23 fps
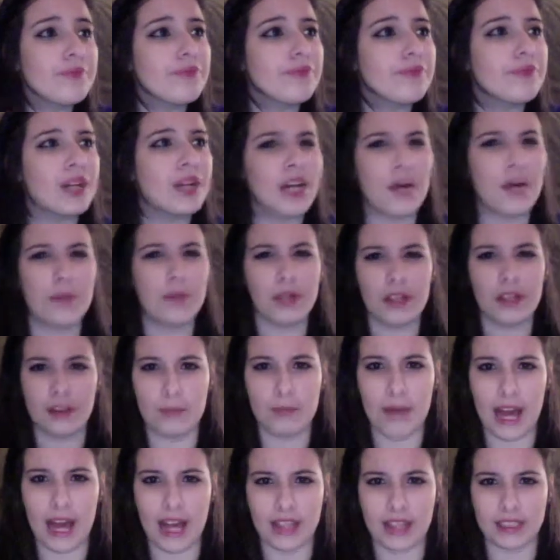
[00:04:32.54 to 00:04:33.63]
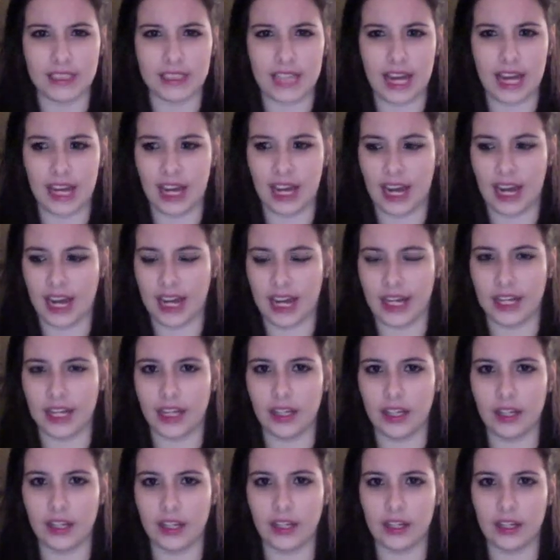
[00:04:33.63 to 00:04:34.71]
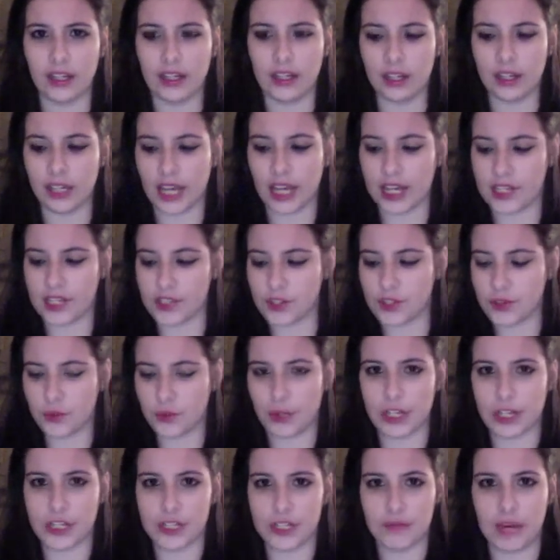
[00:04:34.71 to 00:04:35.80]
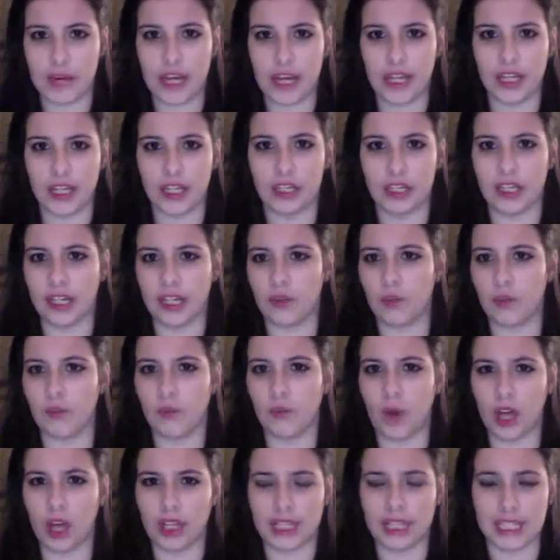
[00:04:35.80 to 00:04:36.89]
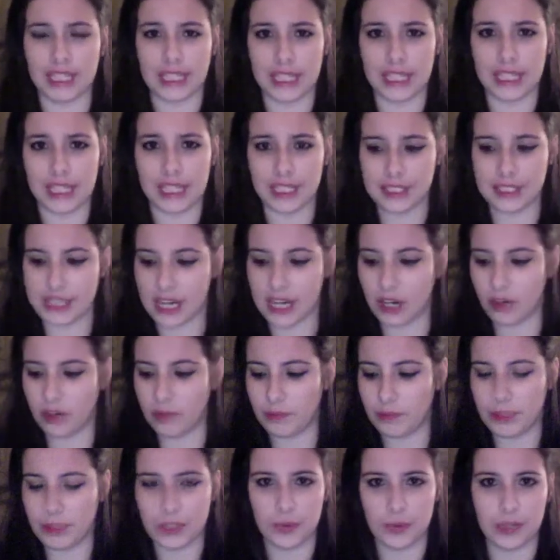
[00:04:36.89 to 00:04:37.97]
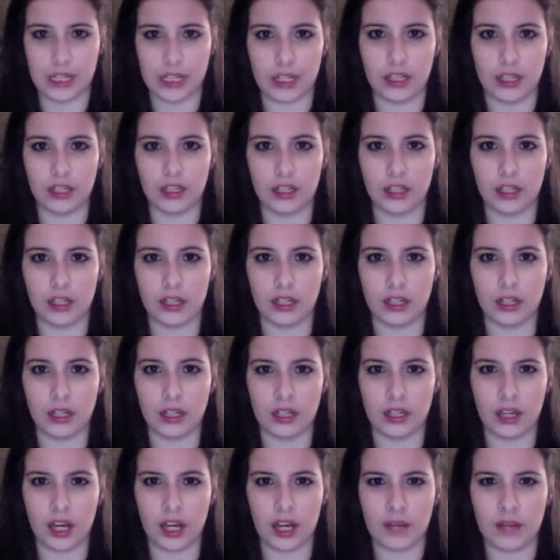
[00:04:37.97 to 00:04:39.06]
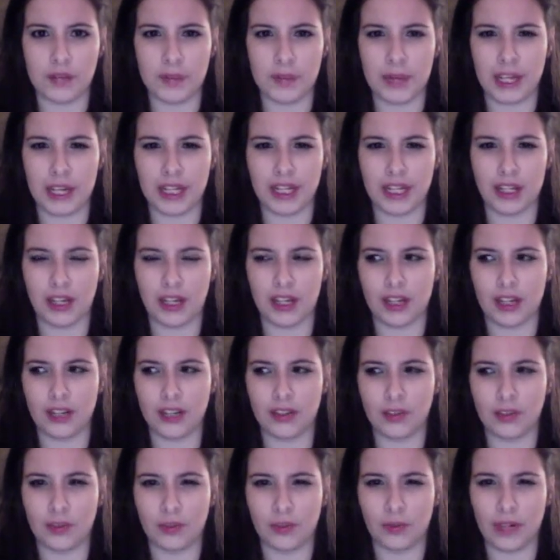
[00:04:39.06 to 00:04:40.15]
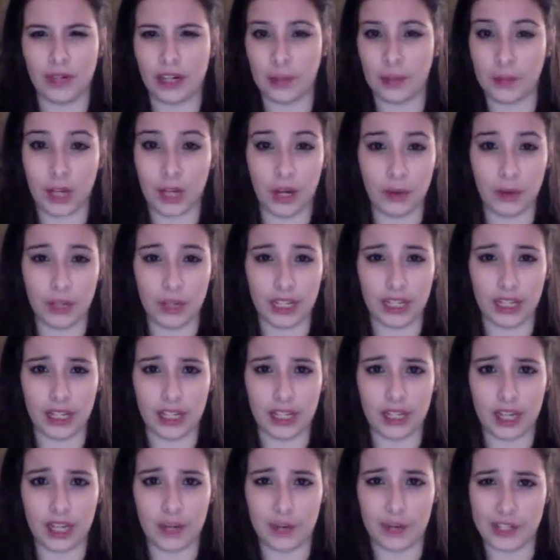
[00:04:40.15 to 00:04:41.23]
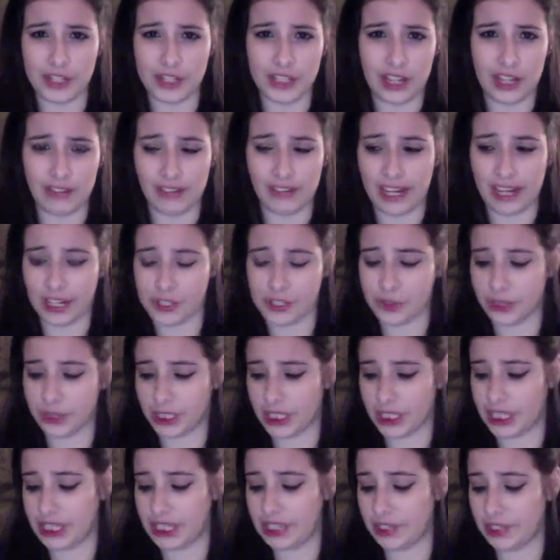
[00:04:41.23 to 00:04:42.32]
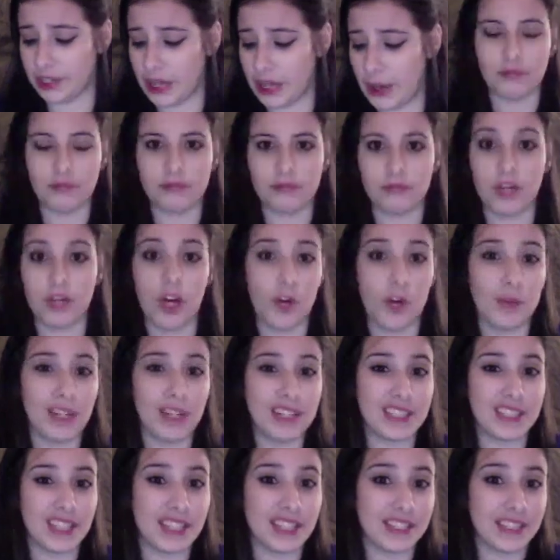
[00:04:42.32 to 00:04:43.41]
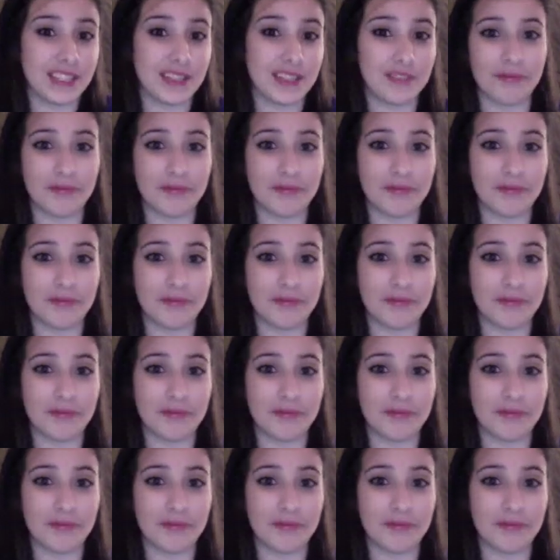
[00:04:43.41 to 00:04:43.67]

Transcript: a couple other bags that I kind of switch my like wallet and keys out between um, depending on where I'm going and how much stuff I actually need. Hope you guys liked it.